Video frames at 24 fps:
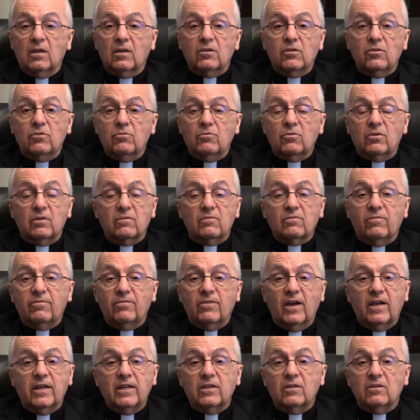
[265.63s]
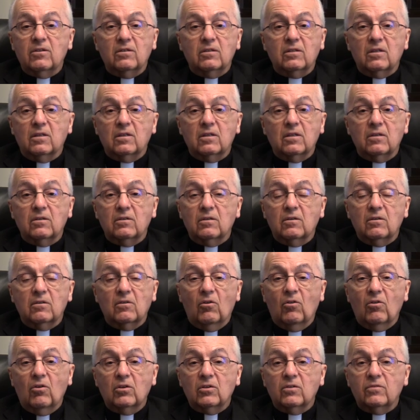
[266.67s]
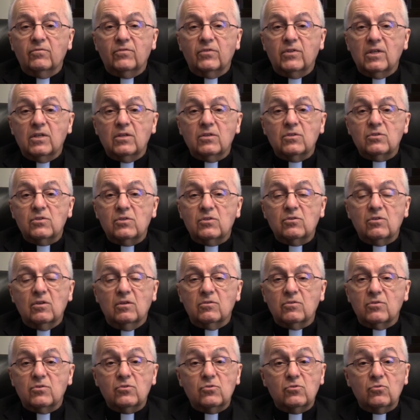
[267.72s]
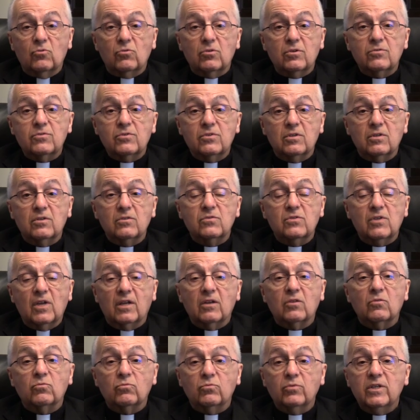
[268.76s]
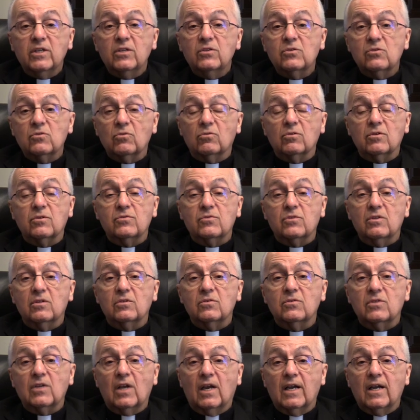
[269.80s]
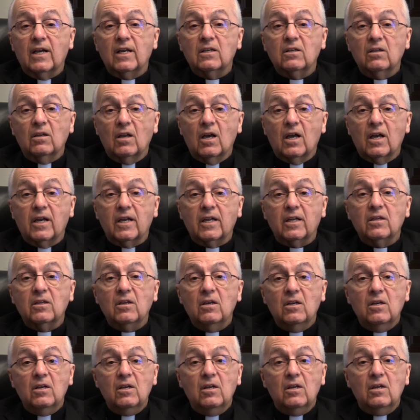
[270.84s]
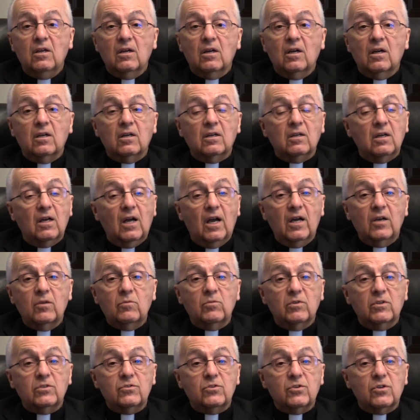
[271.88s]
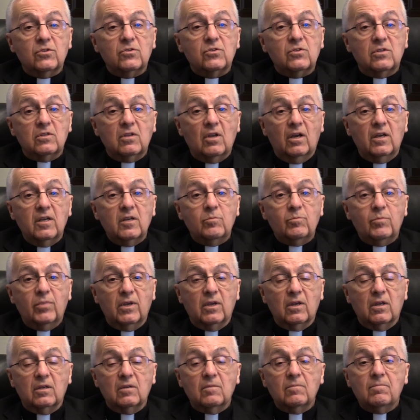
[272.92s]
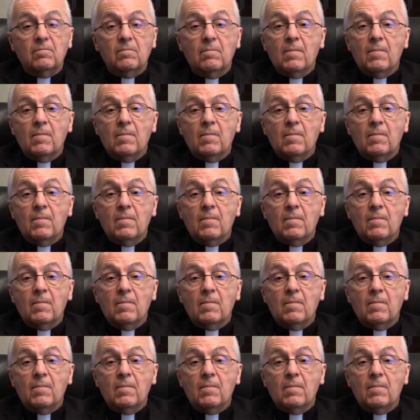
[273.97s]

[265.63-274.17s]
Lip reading: you can find all of these sources and resources online. I would just type in